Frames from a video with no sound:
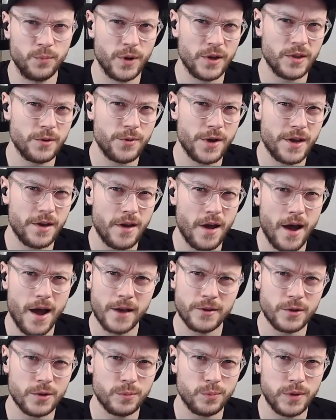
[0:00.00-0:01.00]
by the way,
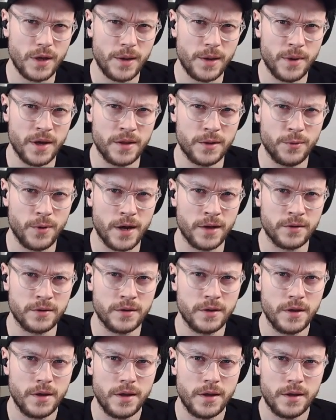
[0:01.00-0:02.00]
I don't blame anyone.
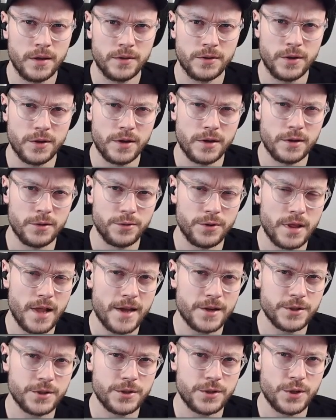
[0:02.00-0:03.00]
The
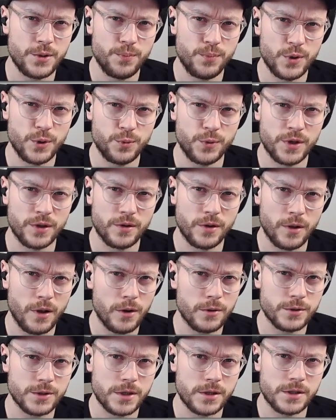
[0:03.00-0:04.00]
relationship between
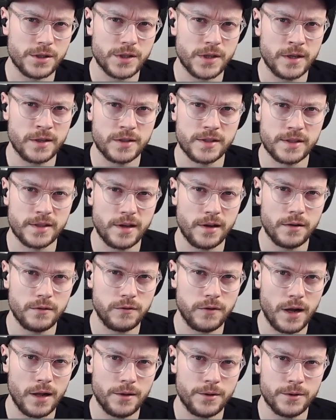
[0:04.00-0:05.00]
closures and stale
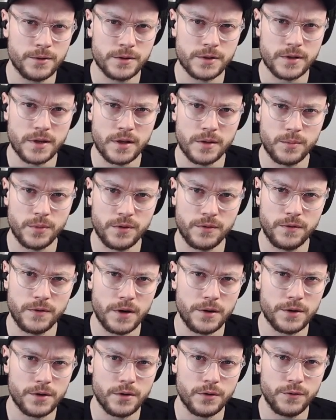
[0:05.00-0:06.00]
values can be
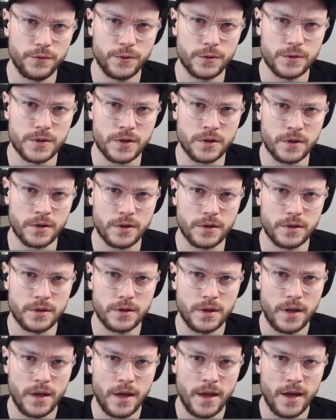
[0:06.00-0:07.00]
very confusing.
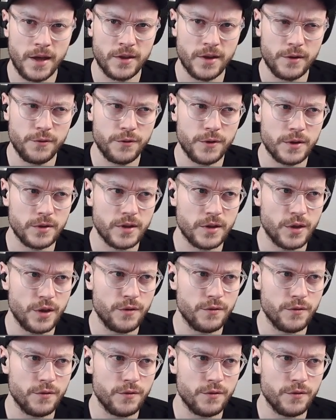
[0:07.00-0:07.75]
And I think that